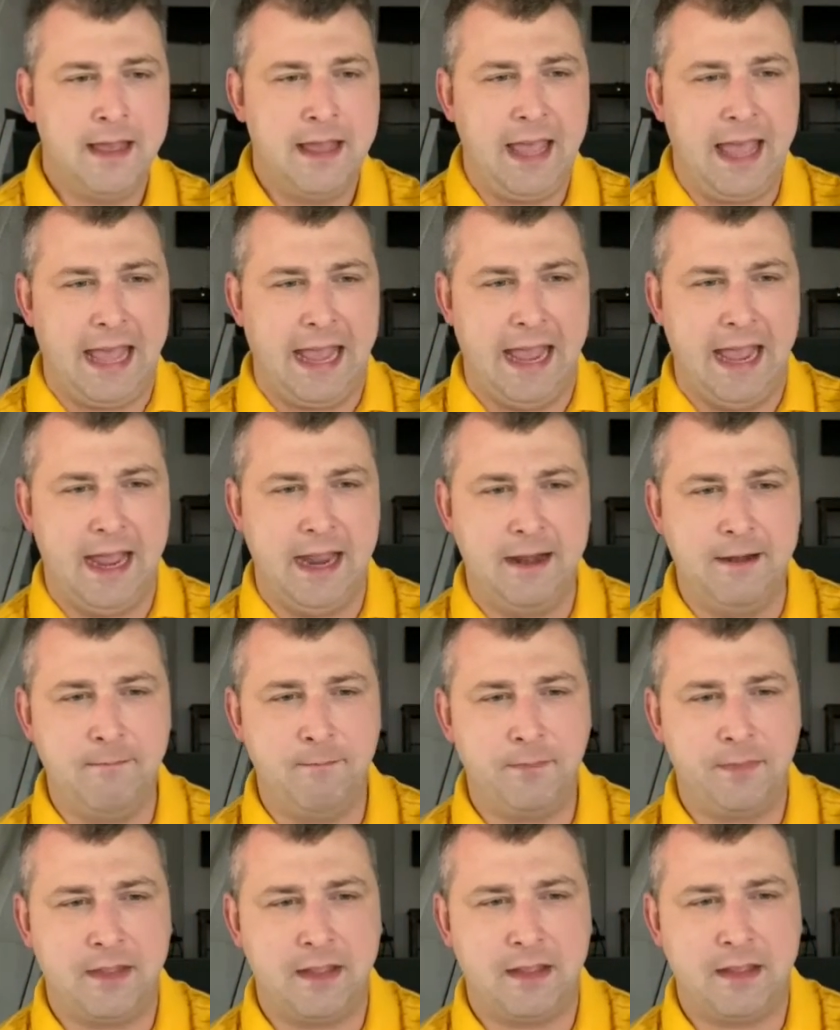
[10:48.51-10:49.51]

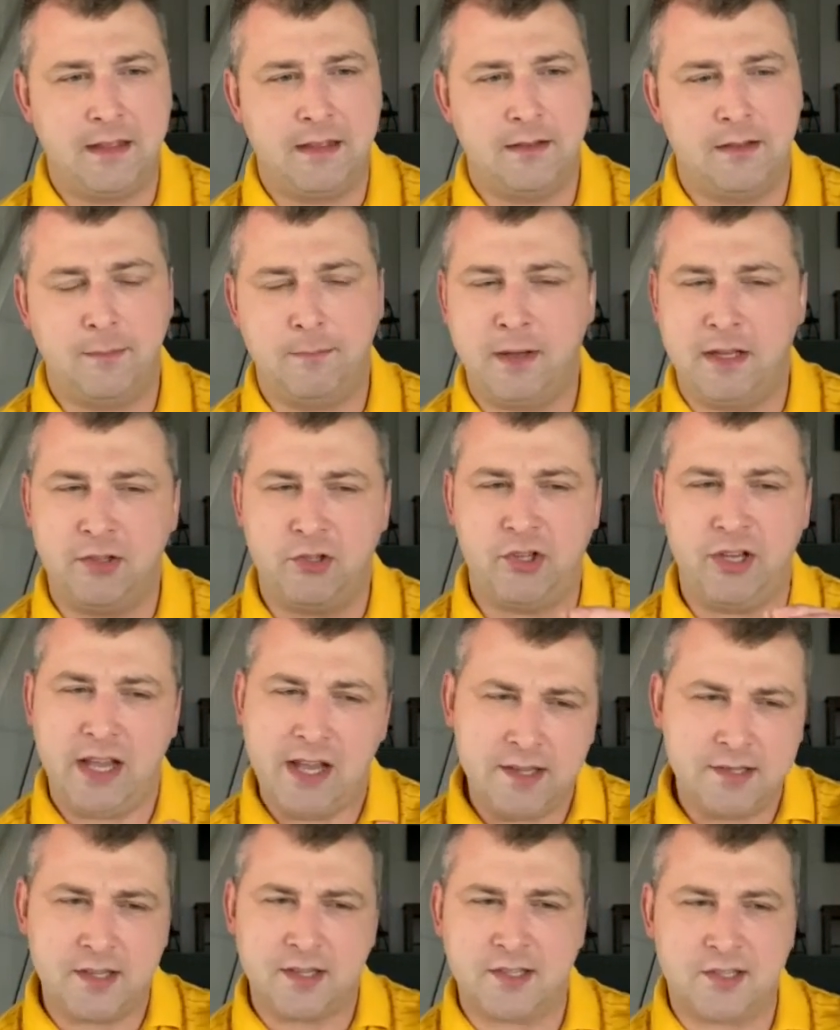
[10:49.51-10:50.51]
And, but
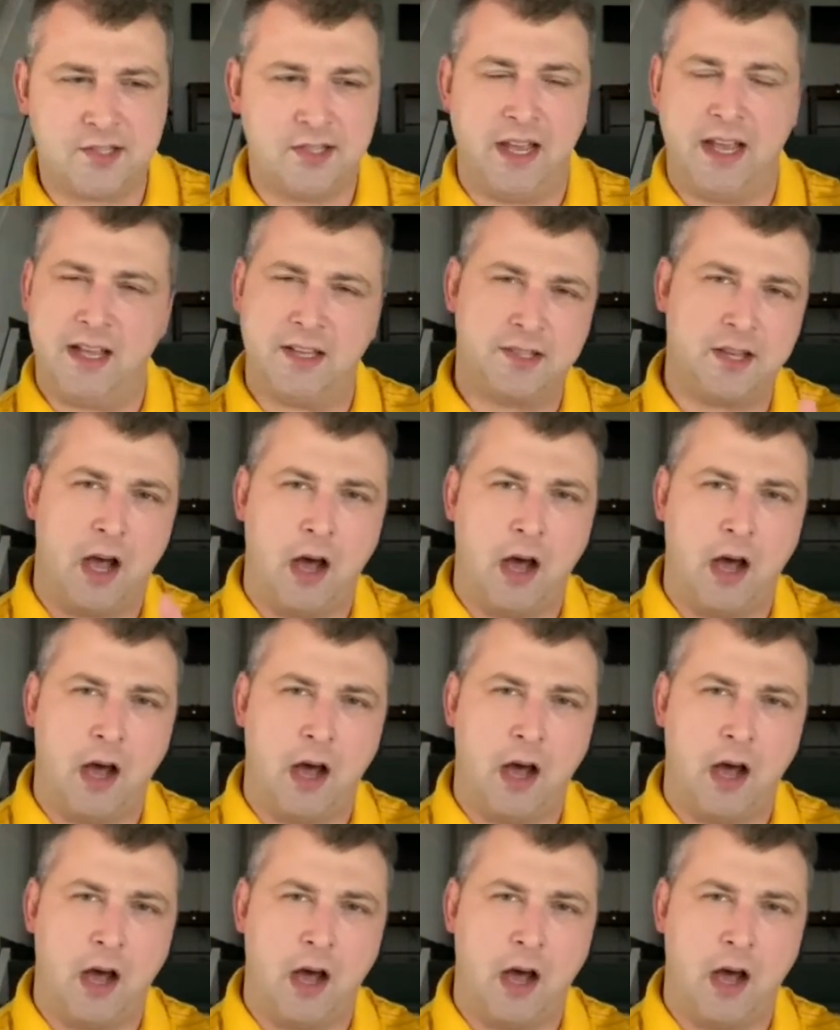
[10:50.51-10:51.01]
Jesus says,